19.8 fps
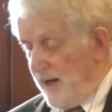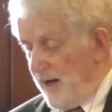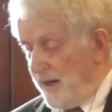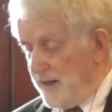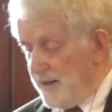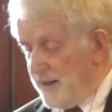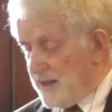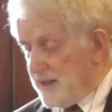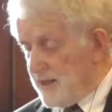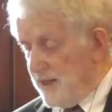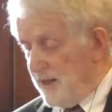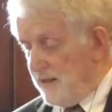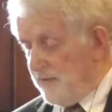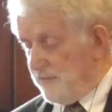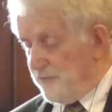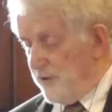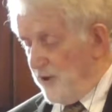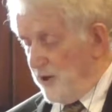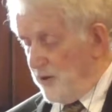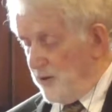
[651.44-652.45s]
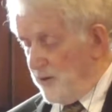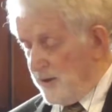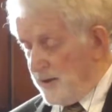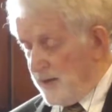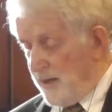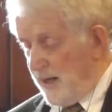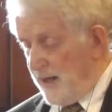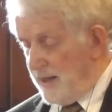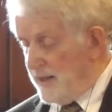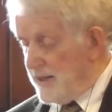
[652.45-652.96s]
And
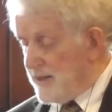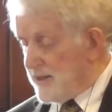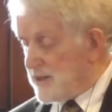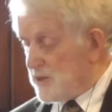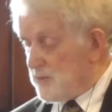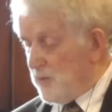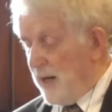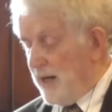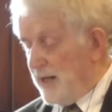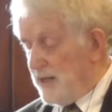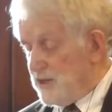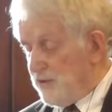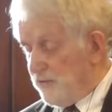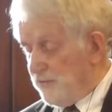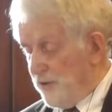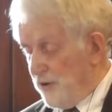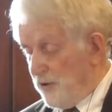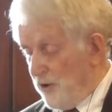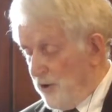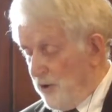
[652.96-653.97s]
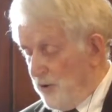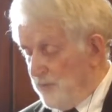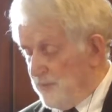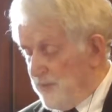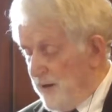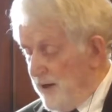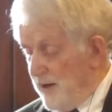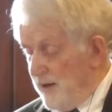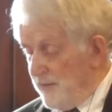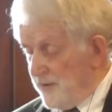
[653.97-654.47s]
he explained to Pharaoh
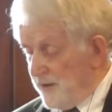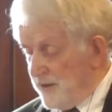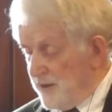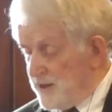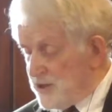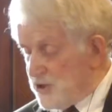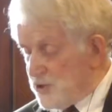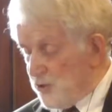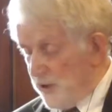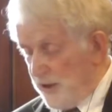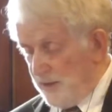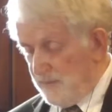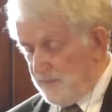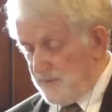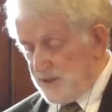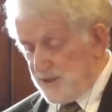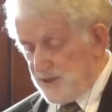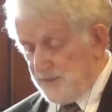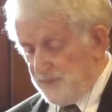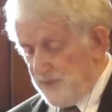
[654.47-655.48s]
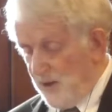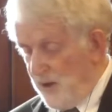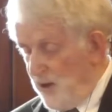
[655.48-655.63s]
that his dreams